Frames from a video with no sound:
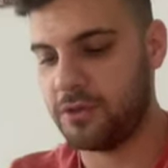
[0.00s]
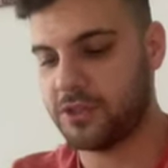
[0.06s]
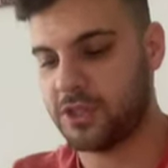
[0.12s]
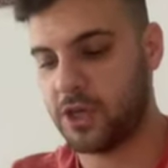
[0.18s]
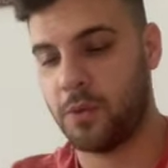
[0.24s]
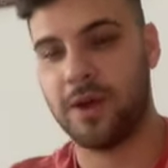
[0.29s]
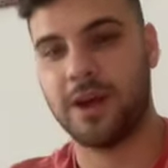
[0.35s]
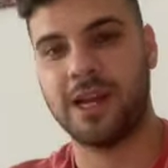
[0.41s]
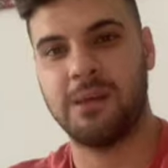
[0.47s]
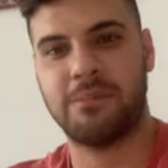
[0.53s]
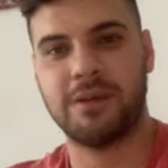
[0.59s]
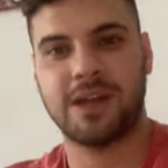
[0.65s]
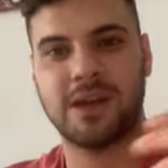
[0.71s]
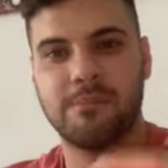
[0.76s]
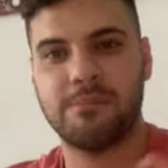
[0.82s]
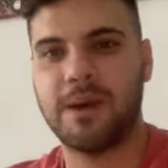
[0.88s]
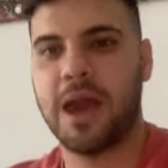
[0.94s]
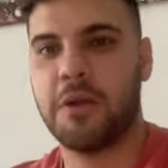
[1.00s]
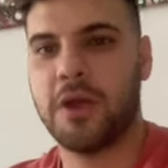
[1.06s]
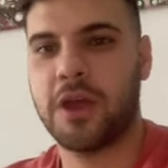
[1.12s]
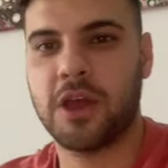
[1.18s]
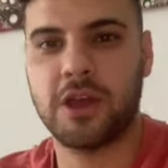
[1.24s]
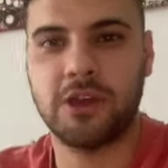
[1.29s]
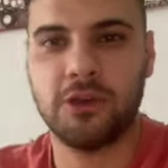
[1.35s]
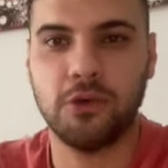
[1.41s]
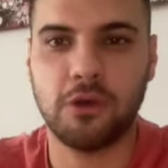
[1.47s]
So we're going to be
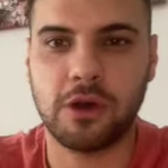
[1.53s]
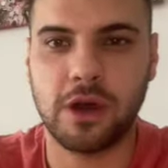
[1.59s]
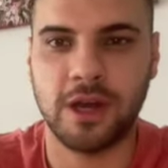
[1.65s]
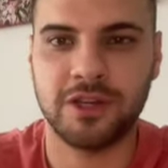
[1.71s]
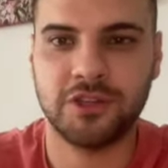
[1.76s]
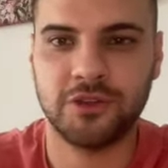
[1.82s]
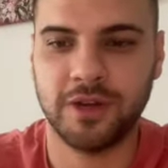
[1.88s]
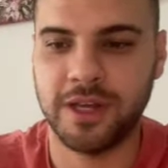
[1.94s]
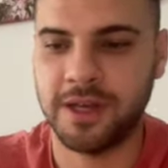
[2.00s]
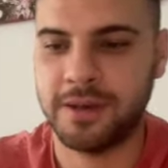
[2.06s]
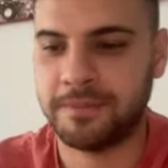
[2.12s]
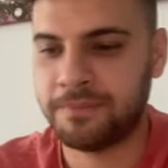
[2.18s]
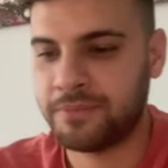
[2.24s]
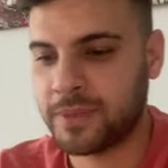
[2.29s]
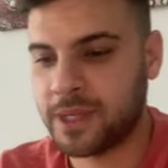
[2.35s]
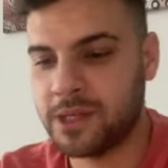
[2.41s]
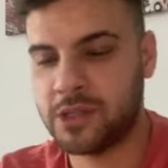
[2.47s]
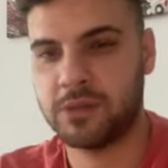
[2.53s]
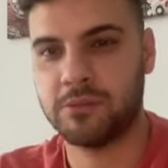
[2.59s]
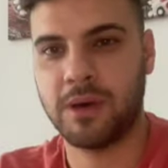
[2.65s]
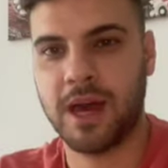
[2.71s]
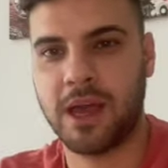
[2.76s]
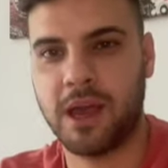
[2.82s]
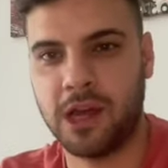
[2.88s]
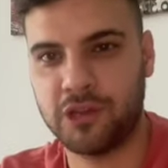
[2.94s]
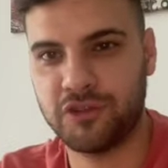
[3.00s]
comparing your country to my
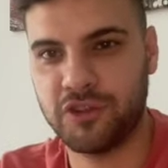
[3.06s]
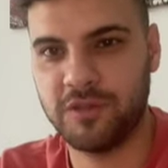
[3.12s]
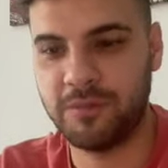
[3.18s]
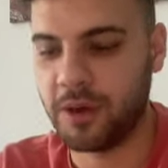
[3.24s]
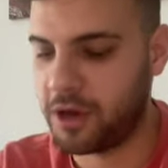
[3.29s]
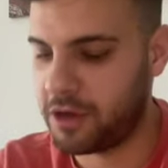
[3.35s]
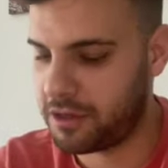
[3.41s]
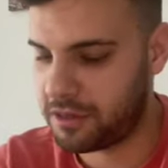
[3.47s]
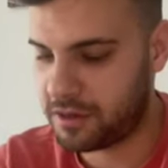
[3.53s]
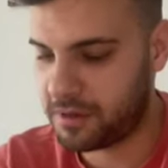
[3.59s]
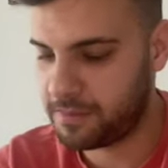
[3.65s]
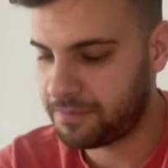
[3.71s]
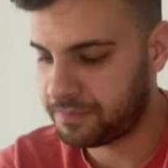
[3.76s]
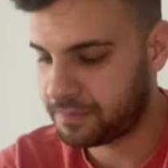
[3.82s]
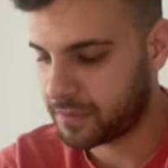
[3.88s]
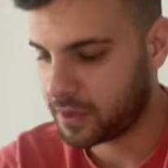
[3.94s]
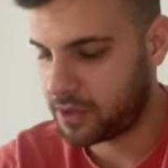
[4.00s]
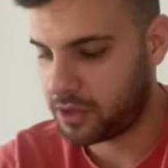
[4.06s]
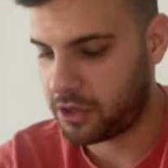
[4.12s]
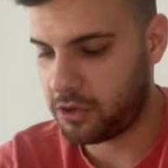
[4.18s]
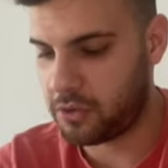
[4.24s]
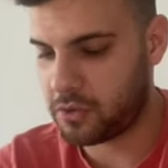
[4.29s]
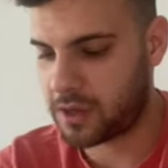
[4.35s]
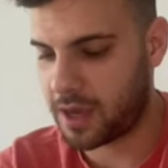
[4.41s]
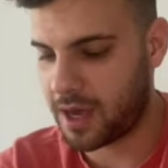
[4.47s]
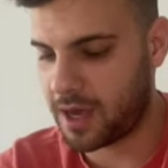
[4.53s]
country of birth, the
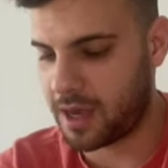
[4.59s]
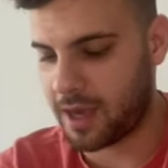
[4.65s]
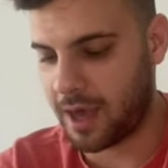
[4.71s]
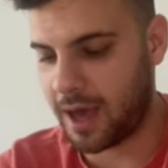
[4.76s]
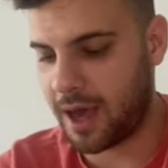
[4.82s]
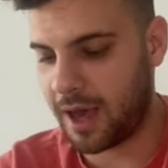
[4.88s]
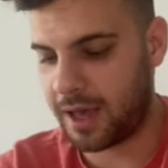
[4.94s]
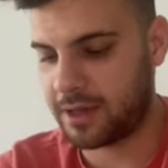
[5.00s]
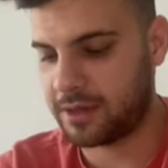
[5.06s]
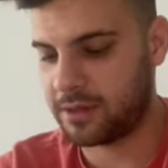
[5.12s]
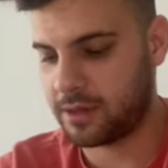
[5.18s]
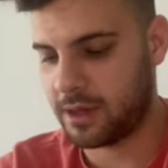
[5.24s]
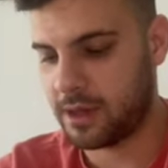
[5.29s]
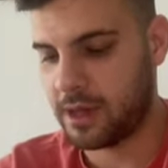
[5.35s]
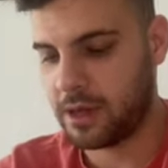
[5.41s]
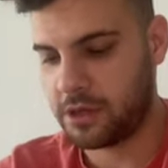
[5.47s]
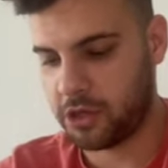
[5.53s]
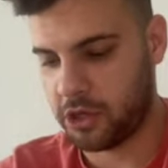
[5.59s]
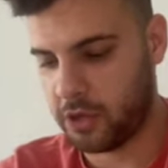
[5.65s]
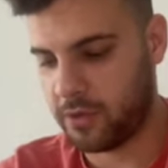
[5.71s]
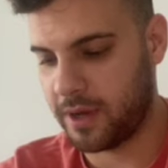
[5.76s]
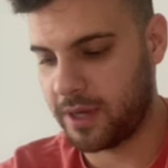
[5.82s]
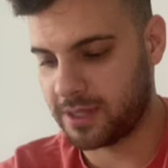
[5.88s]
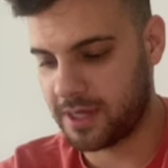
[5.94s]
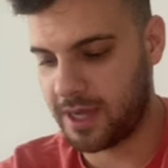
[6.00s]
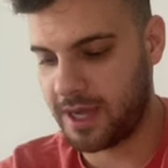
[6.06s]
UK and the
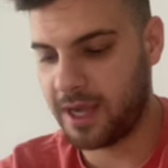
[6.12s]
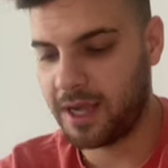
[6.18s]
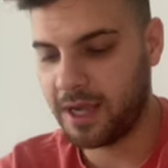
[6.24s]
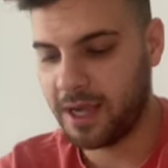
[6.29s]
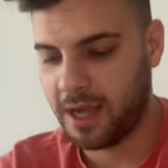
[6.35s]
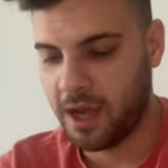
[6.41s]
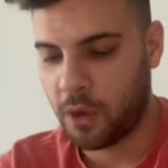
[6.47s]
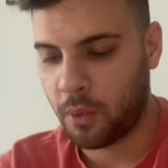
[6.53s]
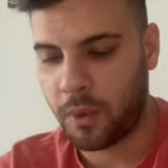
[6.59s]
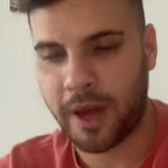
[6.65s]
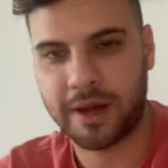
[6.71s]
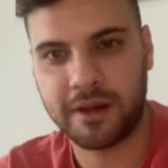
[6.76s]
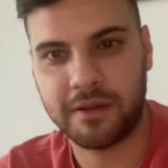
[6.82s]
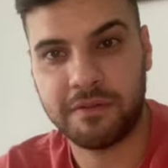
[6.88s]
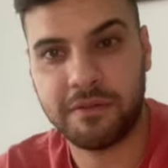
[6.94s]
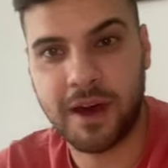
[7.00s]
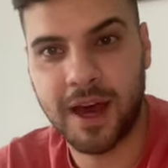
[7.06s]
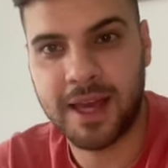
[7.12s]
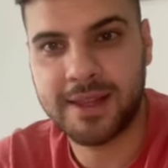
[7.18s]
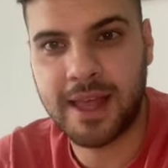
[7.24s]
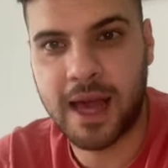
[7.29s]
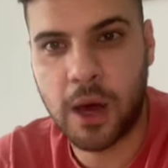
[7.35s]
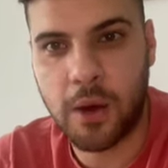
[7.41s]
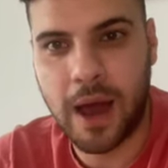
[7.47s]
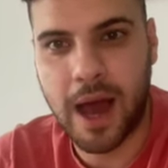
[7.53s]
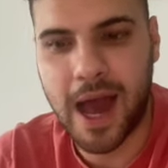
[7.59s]
USA. We're going to find
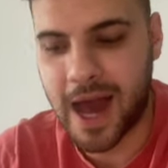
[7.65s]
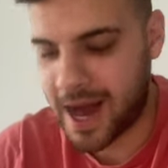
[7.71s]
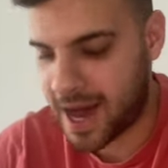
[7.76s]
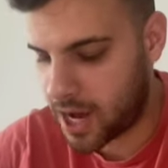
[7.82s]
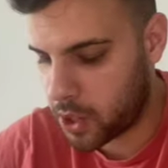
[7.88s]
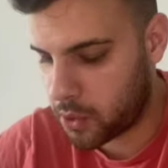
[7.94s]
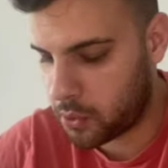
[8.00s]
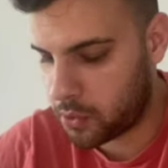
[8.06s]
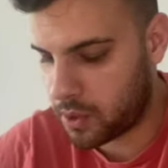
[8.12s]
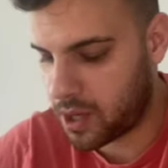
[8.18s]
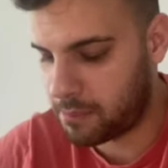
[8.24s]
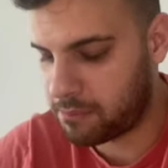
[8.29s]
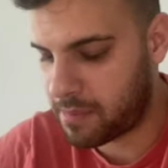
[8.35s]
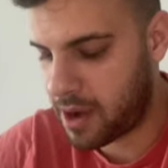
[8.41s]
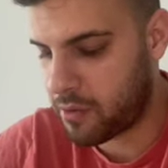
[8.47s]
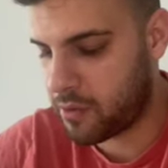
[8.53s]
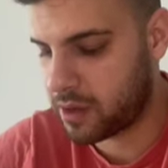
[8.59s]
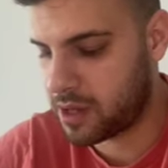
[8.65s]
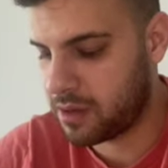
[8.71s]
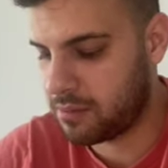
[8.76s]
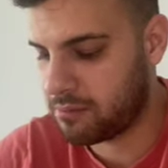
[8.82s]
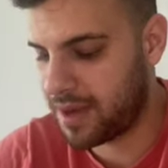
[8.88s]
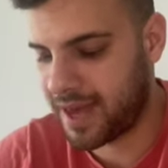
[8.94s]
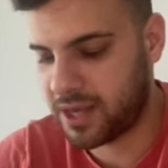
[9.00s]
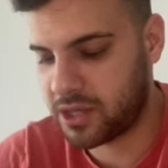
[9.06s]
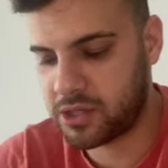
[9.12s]
out how America
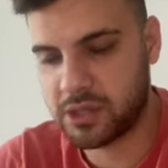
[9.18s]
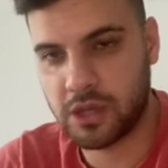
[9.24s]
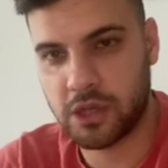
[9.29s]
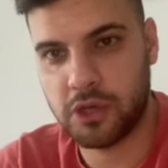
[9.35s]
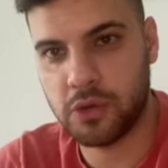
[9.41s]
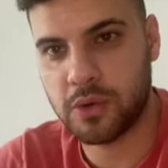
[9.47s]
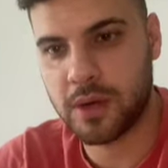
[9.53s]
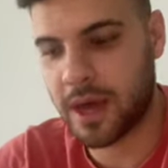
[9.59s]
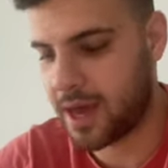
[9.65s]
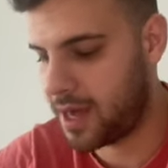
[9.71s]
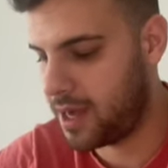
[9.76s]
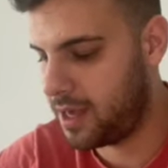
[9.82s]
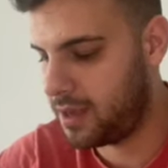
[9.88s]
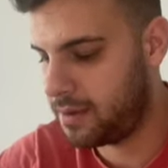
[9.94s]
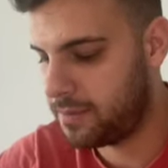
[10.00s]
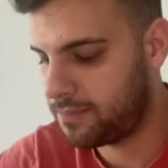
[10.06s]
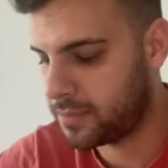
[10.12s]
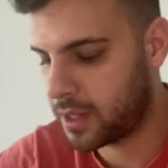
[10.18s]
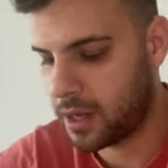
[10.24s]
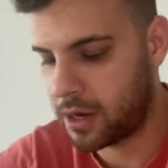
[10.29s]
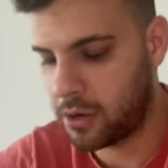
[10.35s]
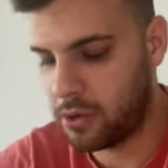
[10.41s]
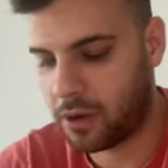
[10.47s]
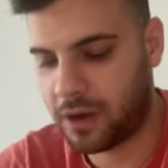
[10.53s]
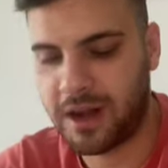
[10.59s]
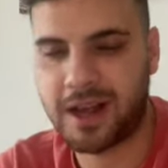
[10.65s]
makes the UK
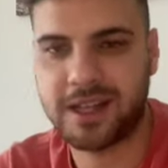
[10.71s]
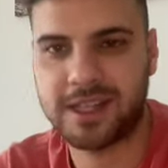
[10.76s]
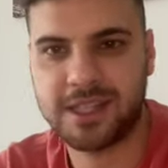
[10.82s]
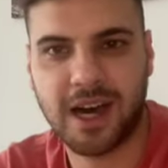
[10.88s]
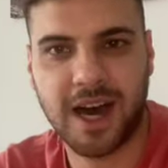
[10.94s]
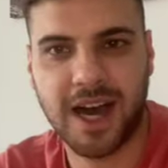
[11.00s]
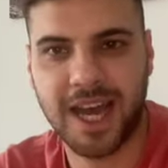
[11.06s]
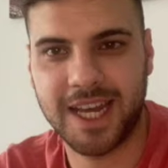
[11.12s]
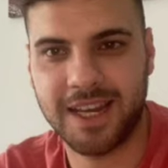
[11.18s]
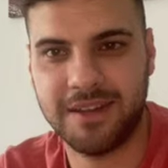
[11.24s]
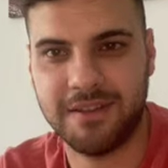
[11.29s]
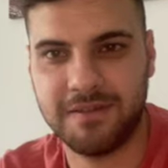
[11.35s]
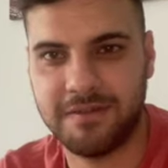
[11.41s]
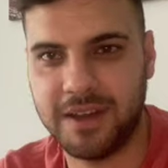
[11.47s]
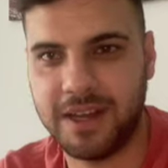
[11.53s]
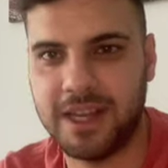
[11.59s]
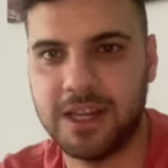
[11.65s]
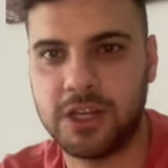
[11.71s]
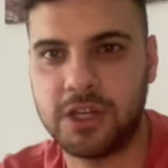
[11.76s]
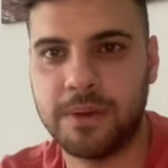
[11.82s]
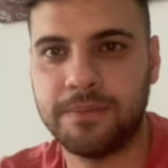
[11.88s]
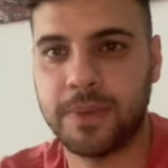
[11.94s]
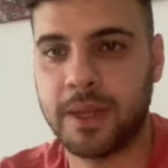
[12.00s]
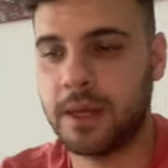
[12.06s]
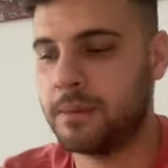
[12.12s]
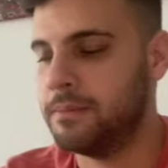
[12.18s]
look like a tiny village.
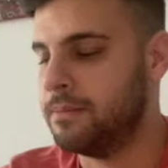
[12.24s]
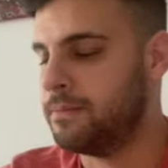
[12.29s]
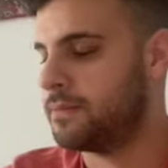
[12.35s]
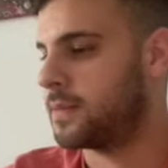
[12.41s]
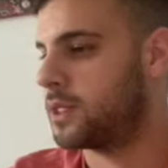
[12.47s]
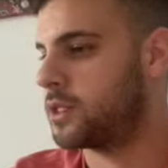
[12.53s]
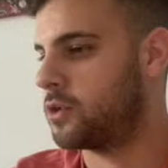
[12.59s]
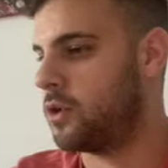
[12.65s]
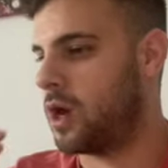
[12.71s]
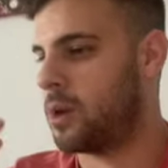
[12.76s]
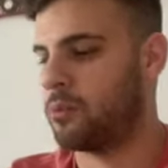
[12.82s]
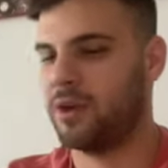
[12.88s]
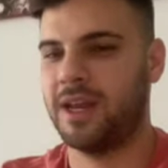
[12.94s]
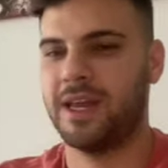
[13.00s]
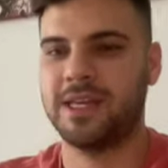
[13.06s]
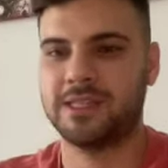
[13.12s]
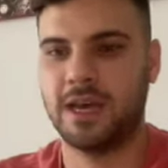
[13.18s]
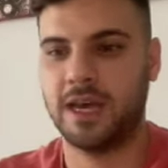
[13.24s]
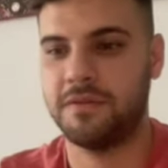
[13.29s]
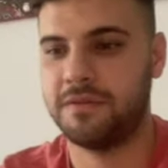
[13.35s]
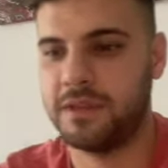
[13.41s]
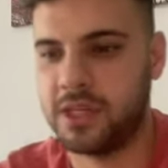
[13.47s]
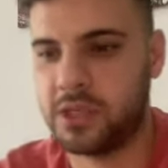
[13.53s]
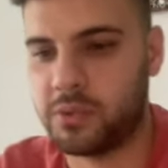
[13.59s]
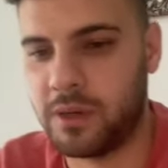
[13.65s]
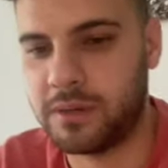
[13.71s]
So I'm really excited for
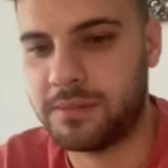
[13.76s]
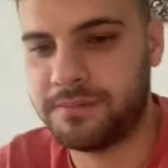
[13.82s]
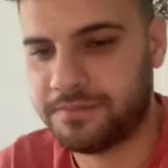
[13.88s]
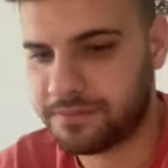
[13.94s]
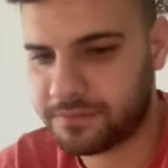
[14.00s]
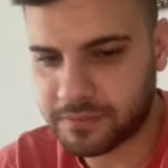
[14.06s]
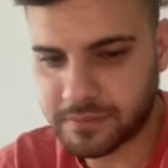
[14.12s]
this one.